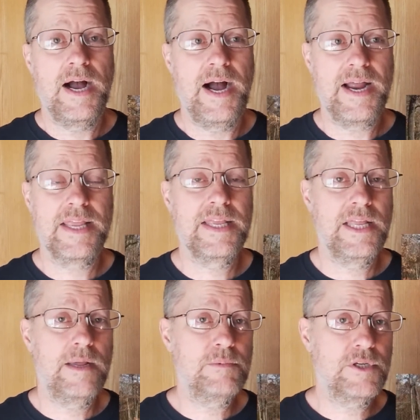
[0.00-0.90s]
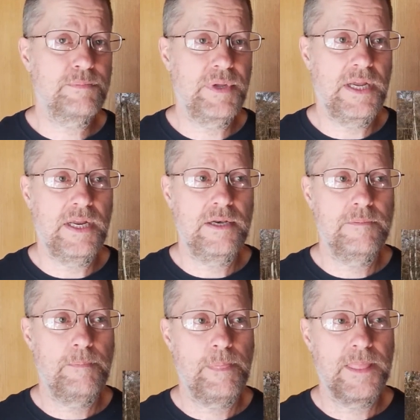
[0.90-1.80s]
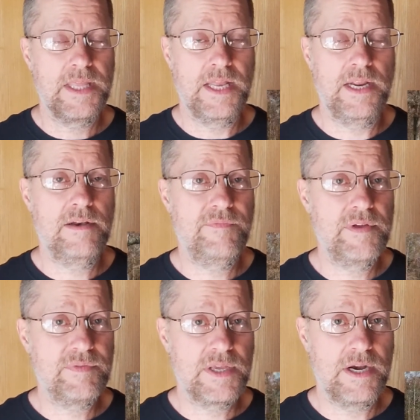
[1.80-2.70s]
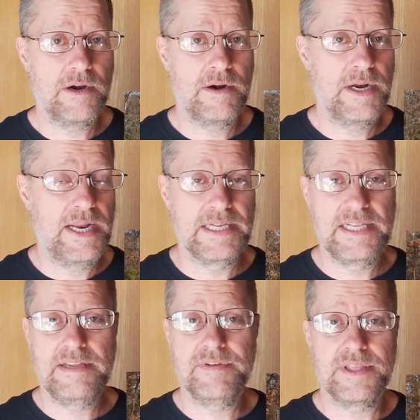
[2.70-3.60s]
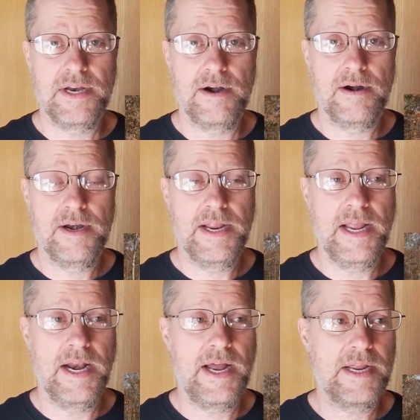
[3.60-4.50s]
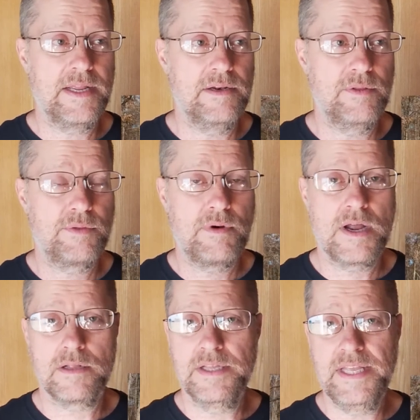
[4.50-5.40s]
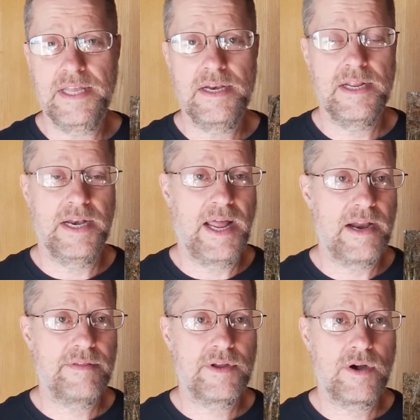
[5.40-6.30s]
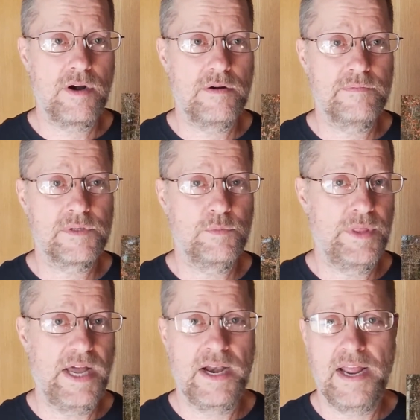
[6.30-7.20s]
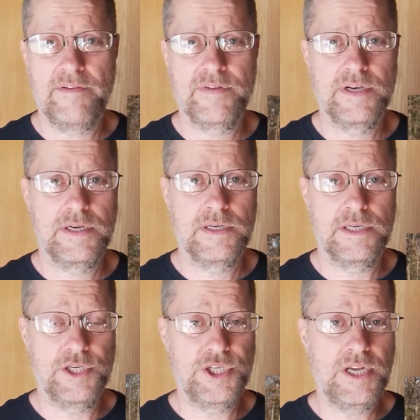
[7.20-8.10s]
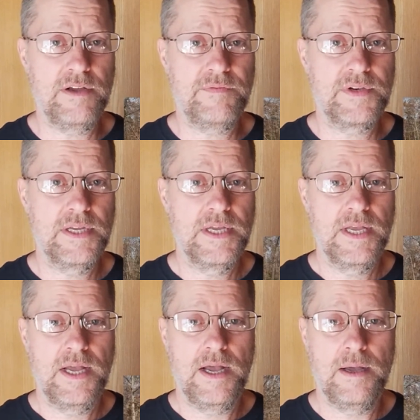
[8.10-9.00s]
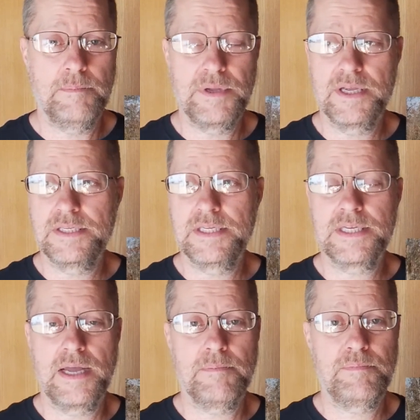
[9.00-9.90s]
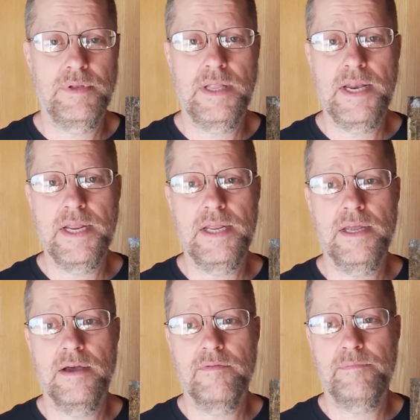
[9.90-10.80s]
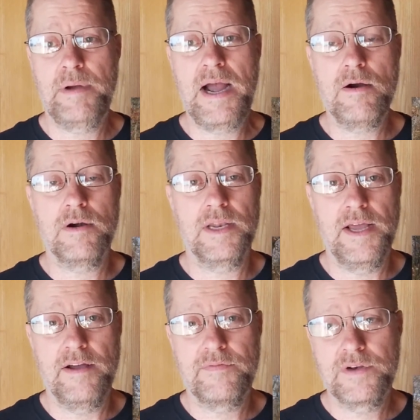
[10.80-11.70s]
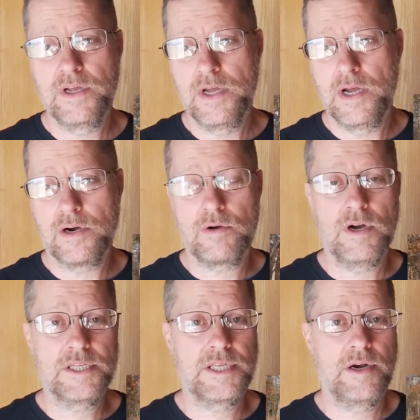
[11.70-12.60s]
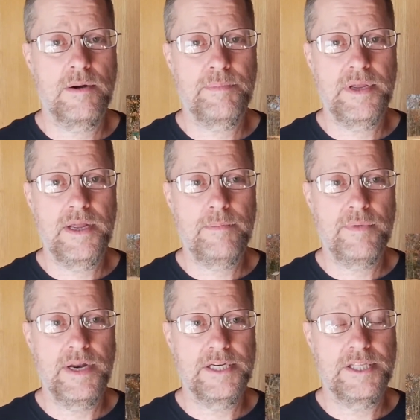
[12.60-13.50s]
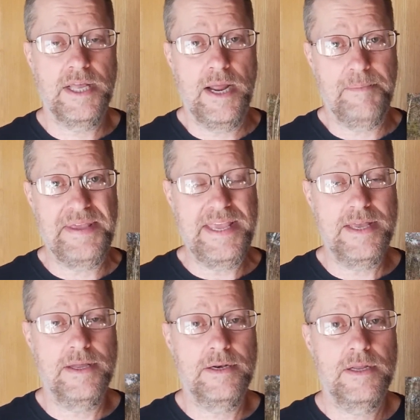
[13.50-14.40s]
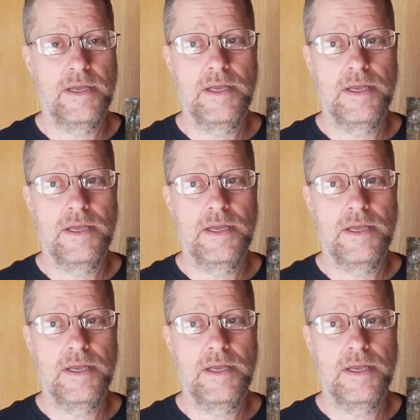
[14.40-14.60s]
I can get up to speed, get into 5th gear, and leave it there. And I can throttle in and out of the curves without having to shift because this got plenty of power left across the RPM range that I'm in,